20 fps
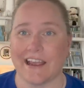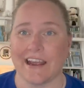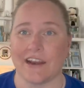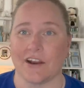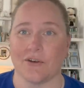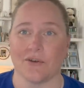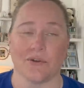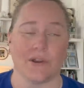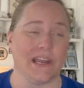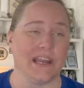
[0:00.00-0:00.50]
I
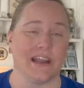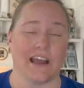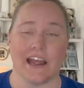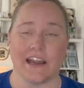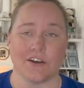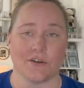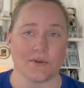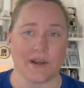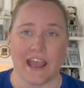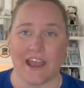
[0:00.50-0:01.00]

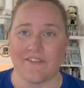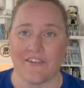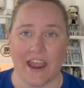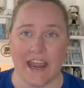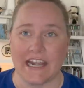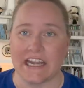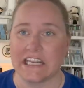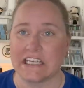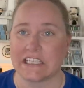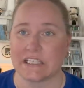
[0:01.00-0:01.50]
don't have
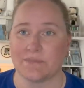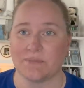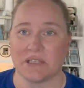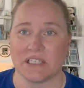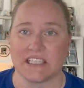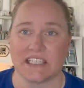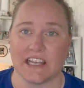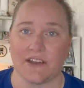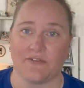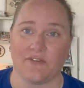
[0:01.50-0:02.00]
any
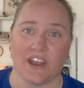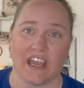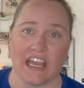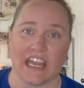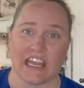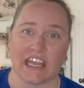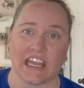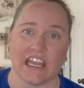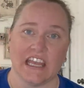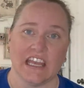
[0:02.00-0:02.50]

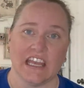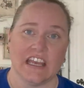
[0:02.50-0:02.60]
specific